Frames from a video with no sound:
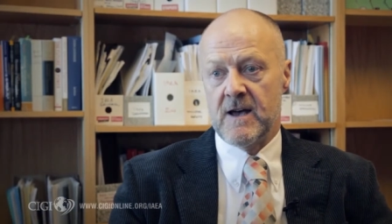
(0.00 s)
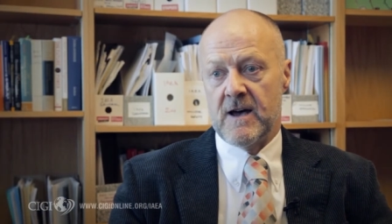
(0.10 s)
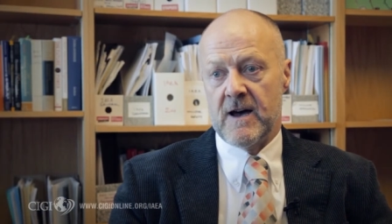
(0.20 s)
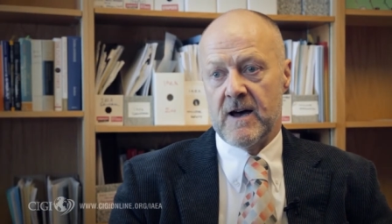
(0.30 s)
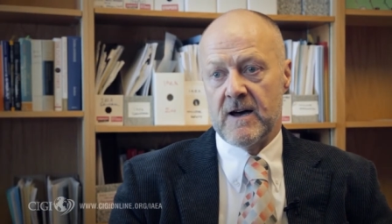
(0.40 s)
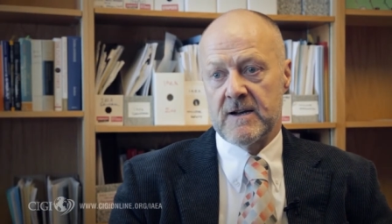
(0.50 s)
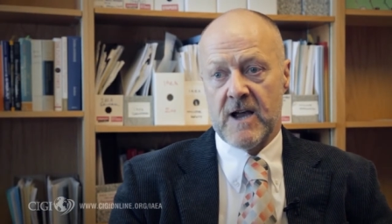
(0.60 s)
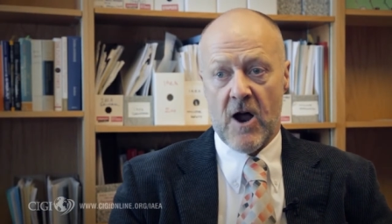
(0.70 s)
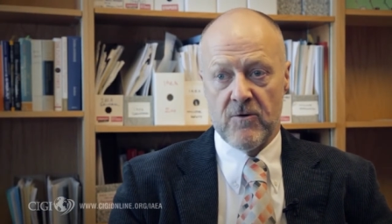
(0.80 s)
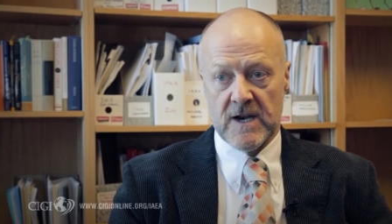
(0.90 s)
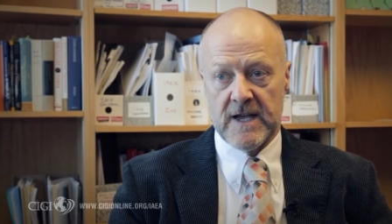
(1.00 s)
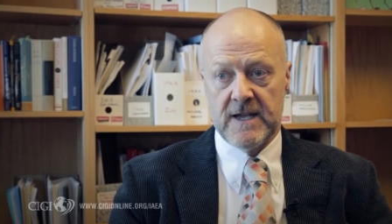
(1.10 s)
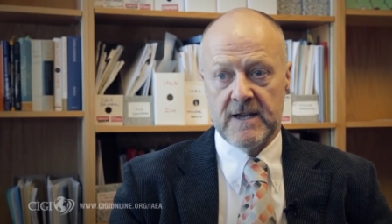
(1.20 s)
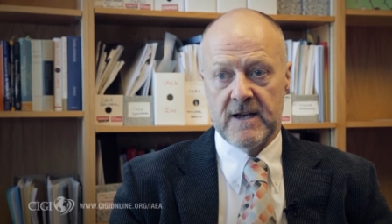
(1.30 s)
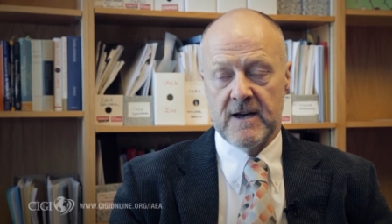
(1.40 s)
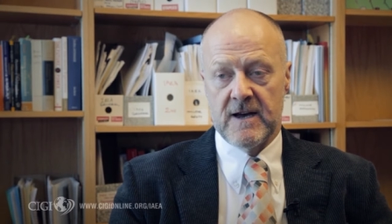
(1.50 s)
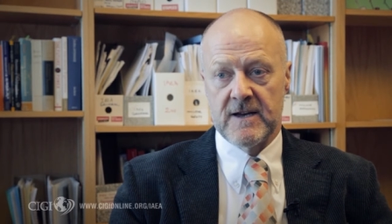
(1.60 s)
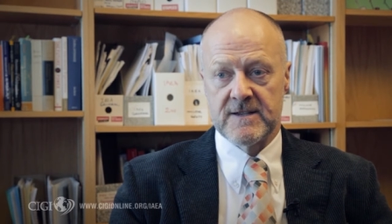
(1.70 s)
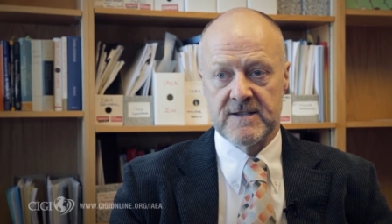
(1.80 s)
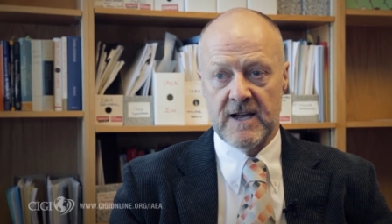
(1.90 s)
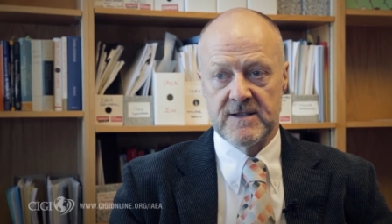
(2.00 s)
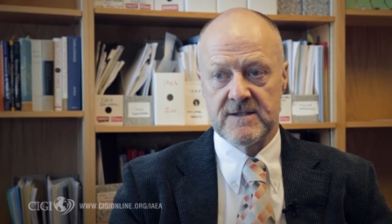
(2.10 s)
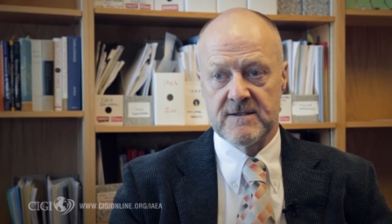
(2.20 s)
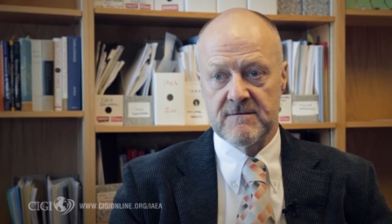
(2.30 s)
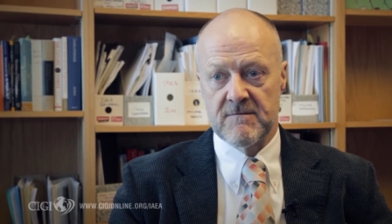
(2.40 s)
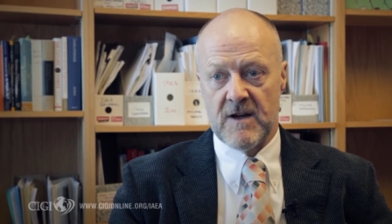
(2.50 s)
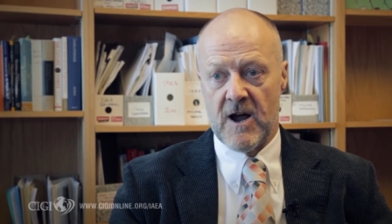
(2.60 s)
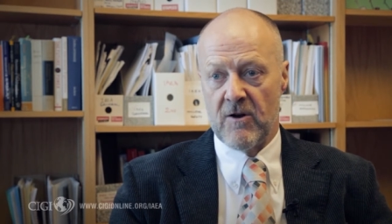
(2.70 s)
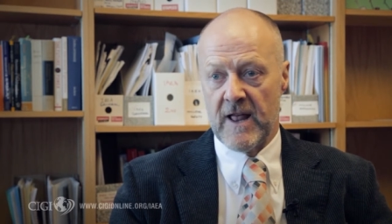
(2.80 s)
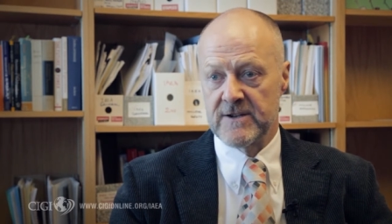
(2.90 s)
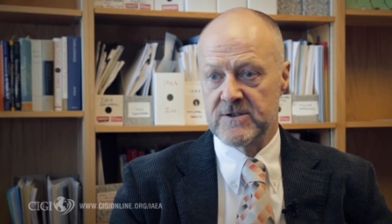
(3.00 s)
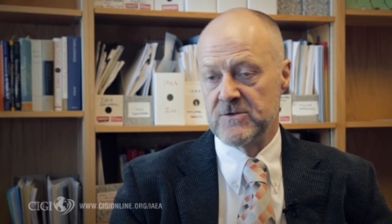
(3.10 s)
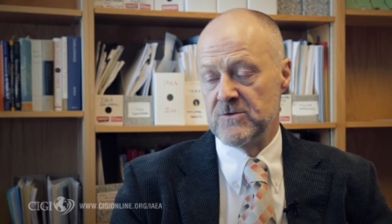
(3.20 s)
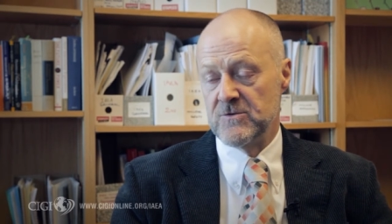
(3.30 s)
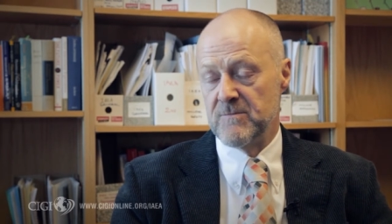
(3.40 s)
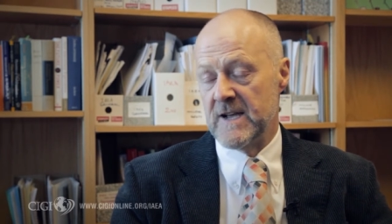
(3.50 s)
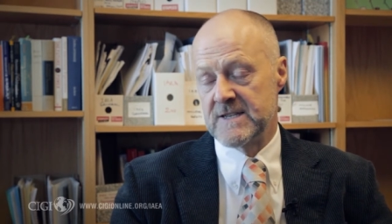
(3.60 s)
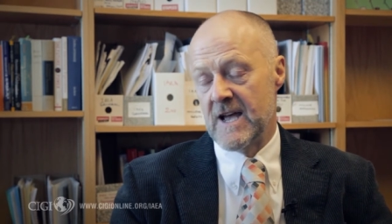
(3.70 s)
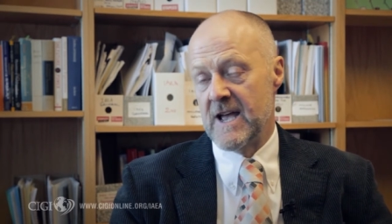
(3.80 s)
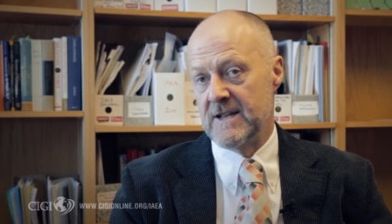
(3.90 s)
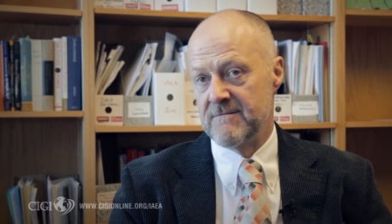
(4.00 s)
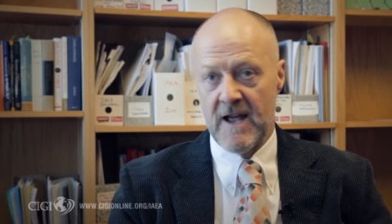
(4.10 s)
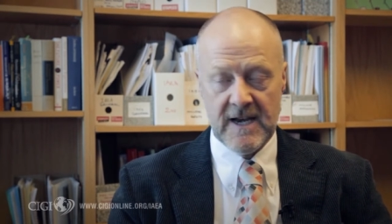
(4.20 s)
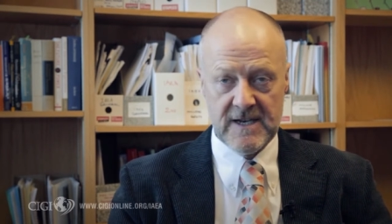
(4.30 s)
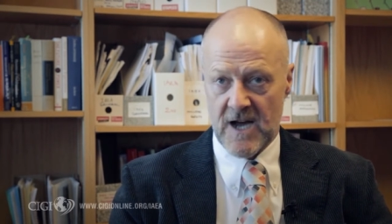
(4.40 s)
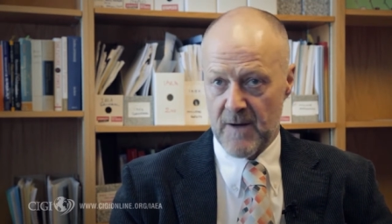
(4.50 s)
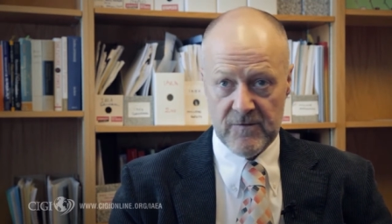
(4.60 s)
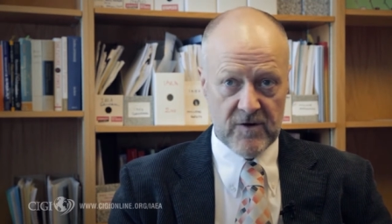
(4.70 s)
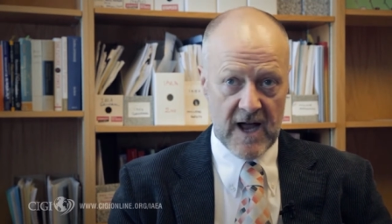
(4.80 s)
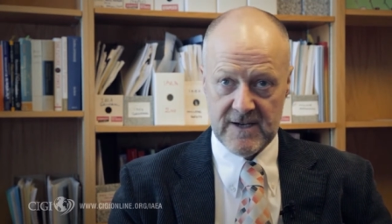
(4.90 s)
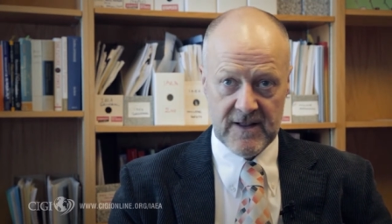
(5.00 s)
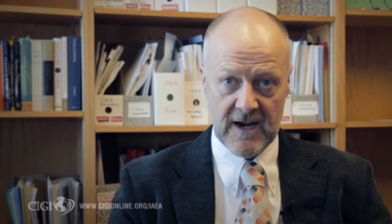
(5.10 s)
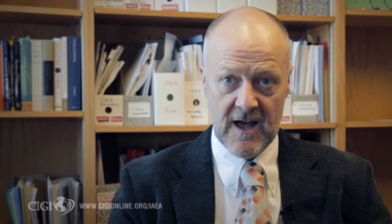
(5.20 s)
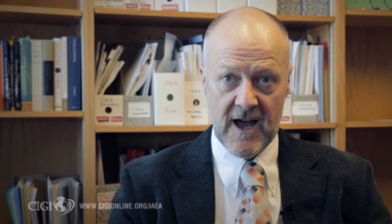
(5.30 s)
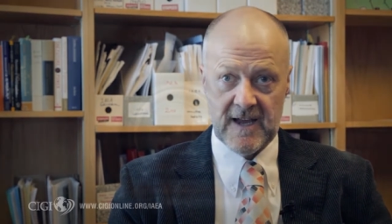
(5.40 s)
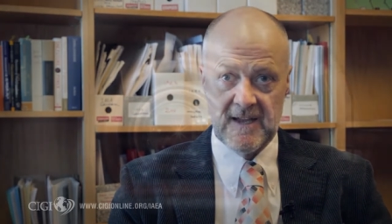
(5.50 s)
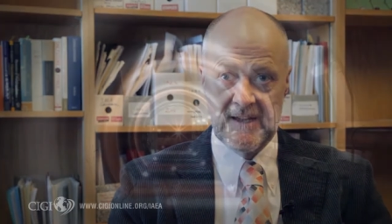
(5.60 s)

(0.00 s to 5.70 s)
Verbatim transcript: Uh, currently, uh, states are allowed to maintain any type of reactor they like.